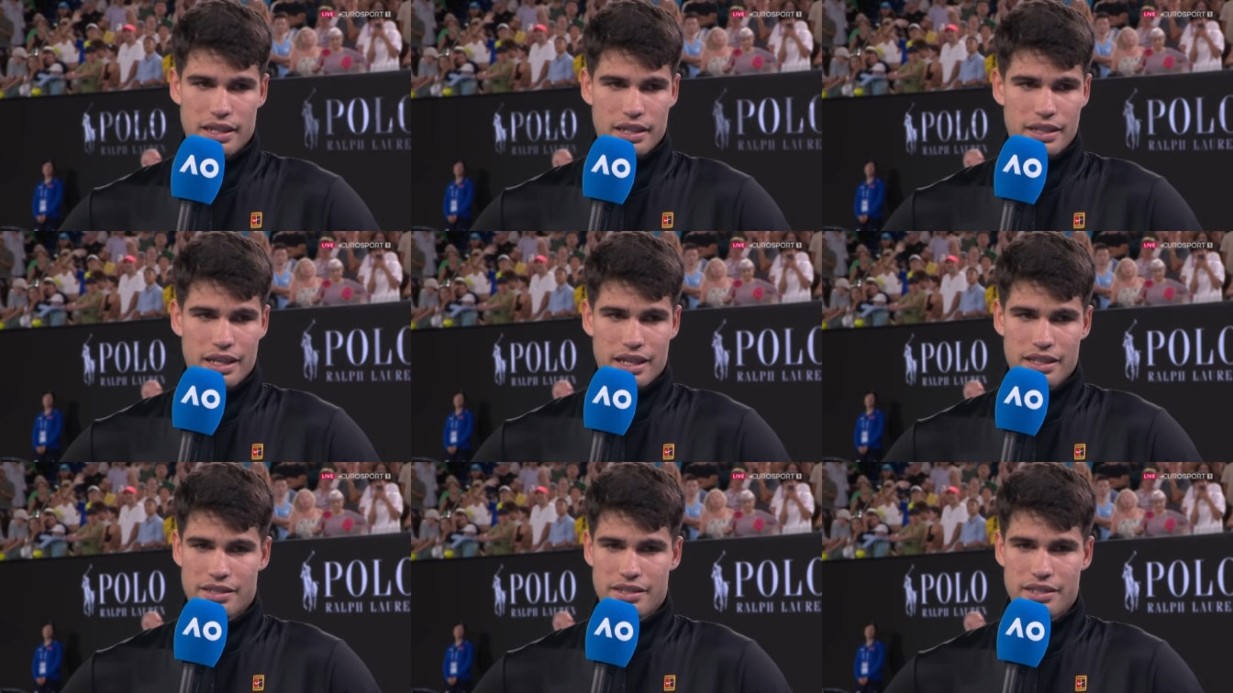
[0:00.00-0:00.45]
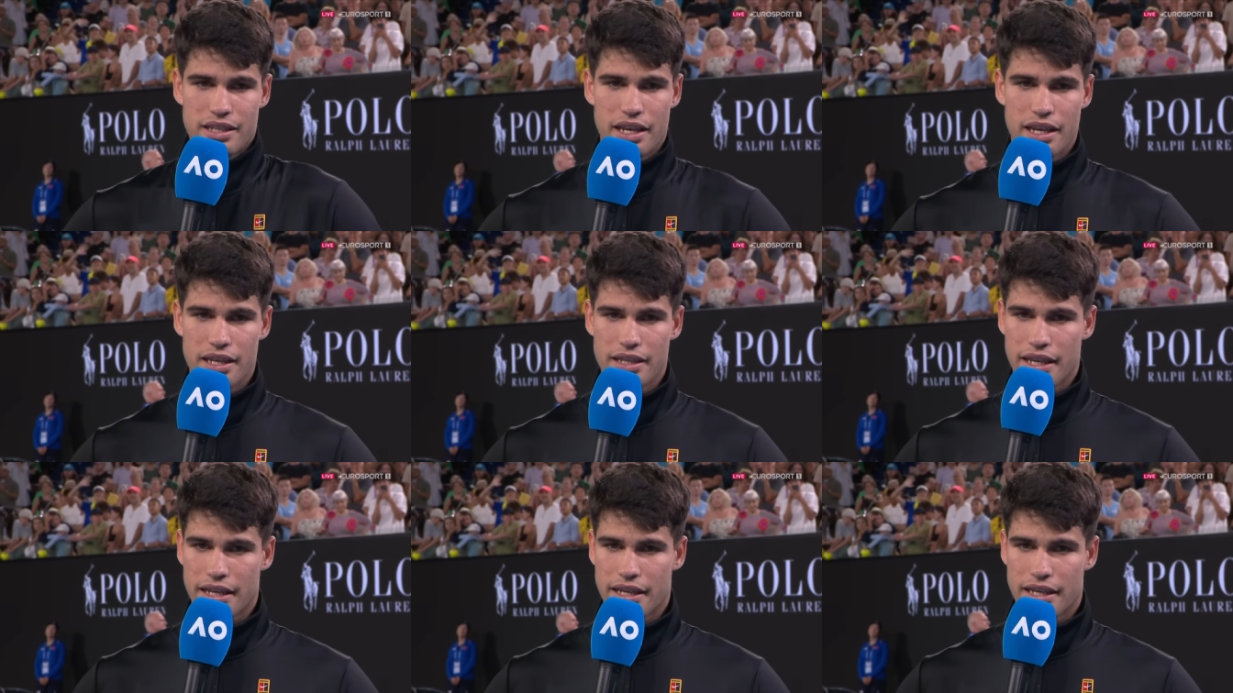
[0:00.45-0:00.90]
That's
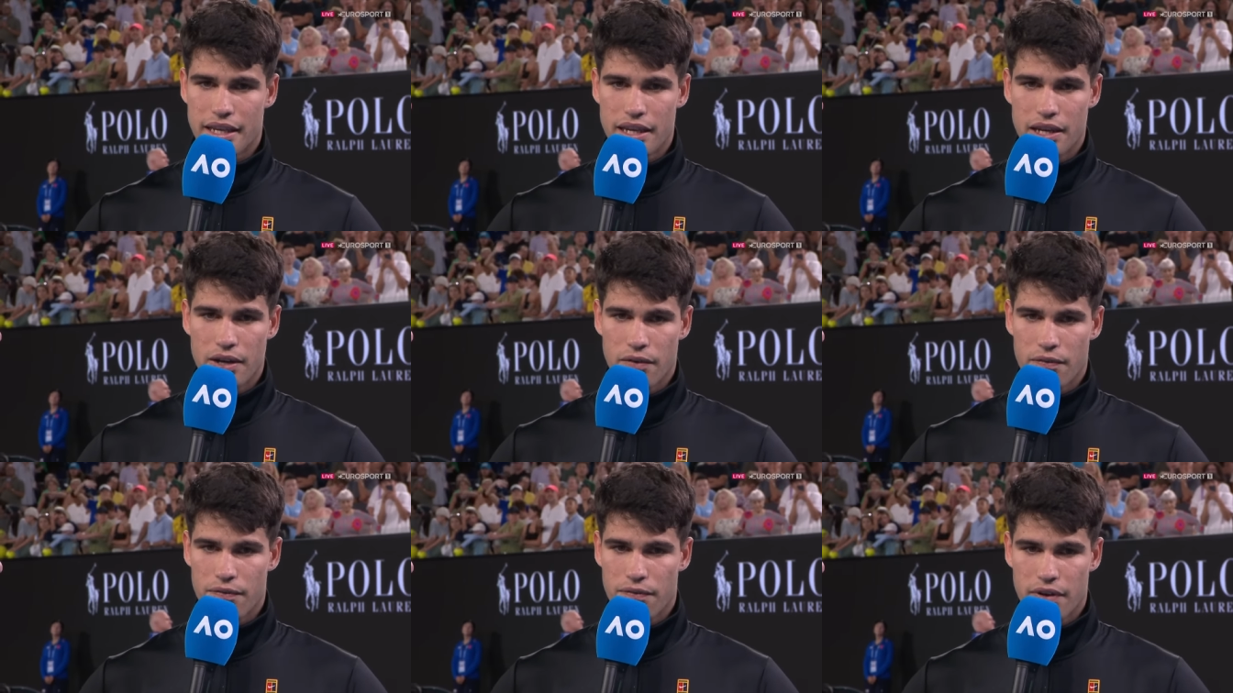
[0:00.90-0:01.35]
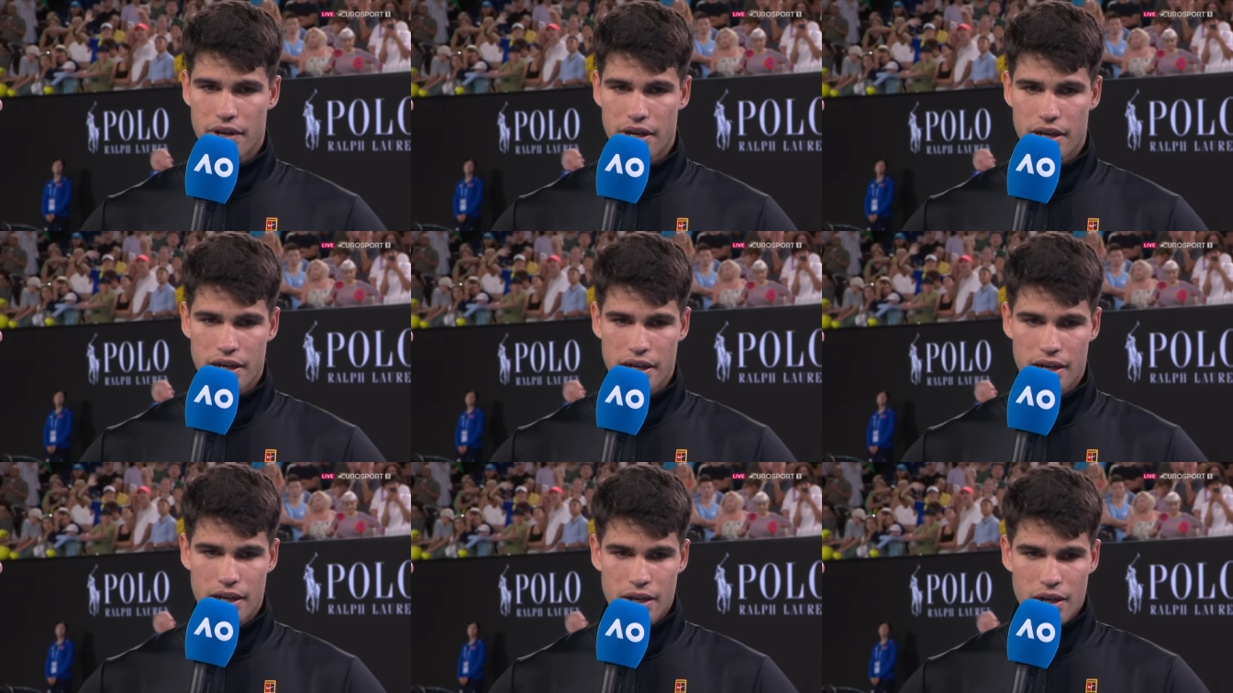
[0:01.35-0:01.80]
the key of
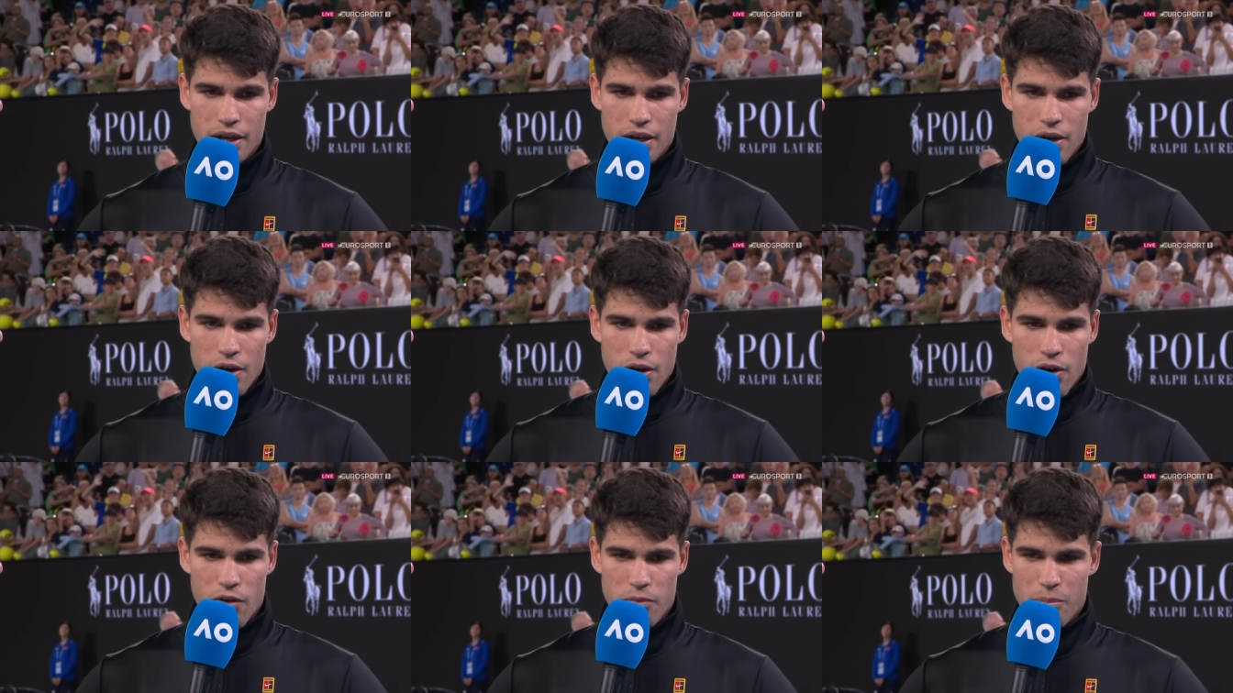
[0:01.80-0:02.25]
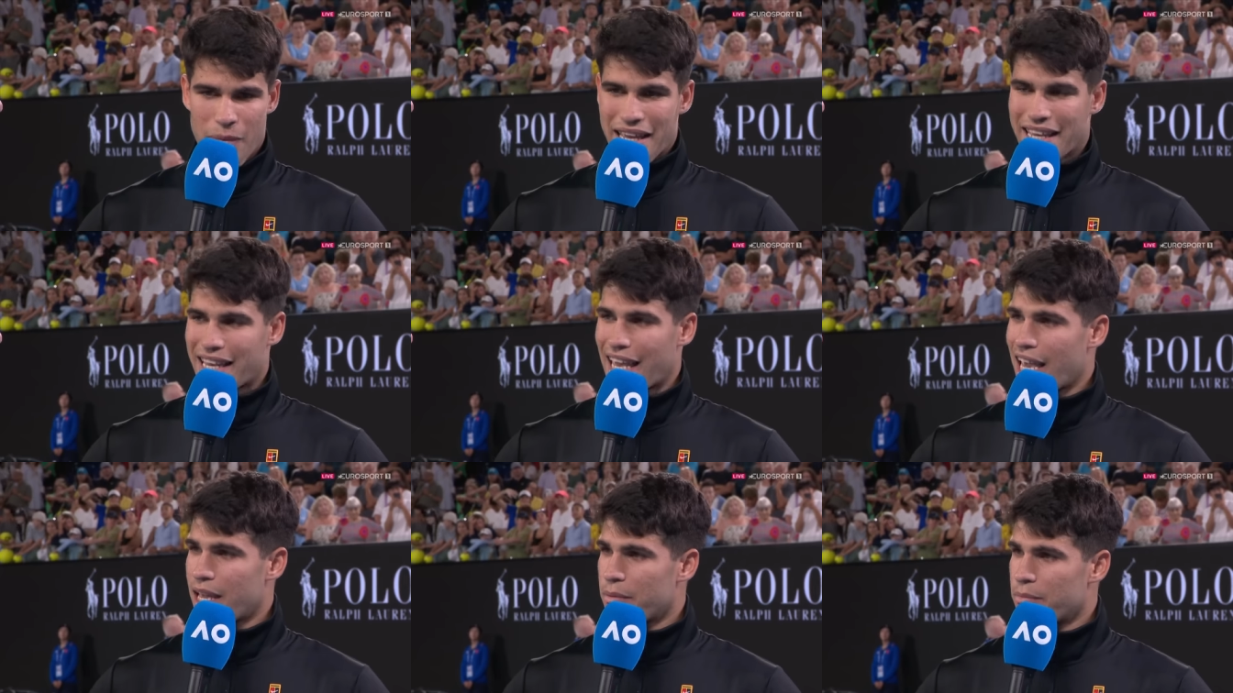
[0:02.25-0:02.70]
my
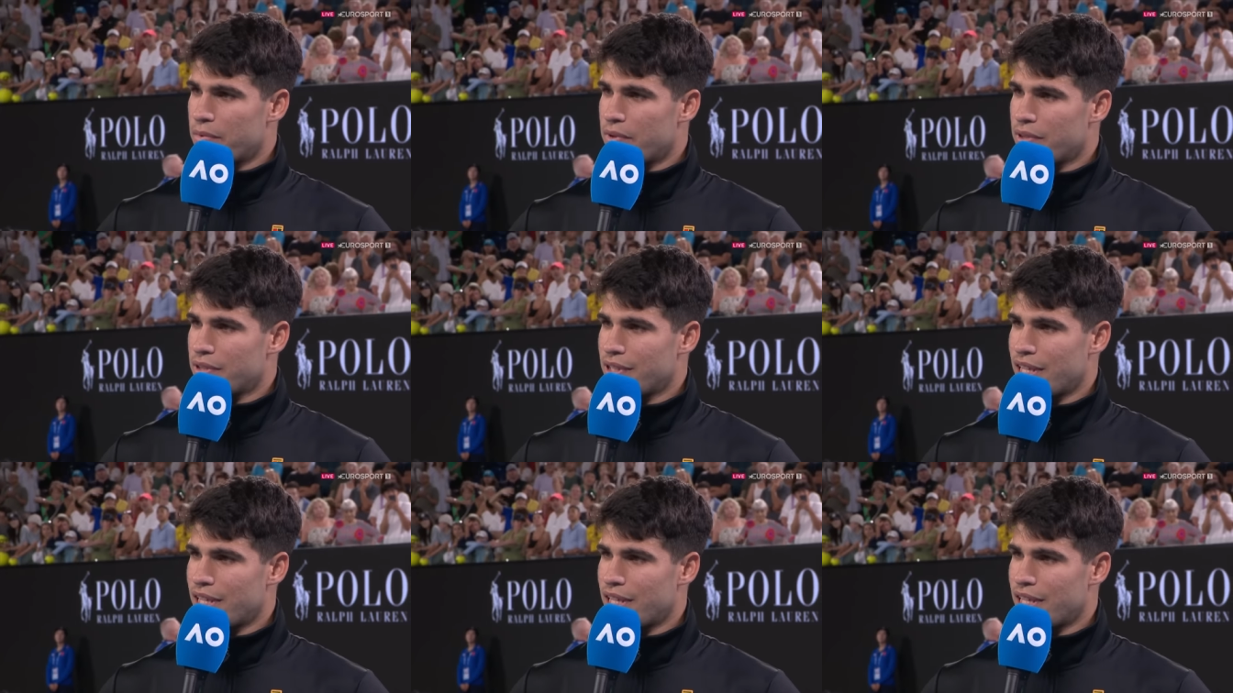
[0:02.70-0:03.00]
game.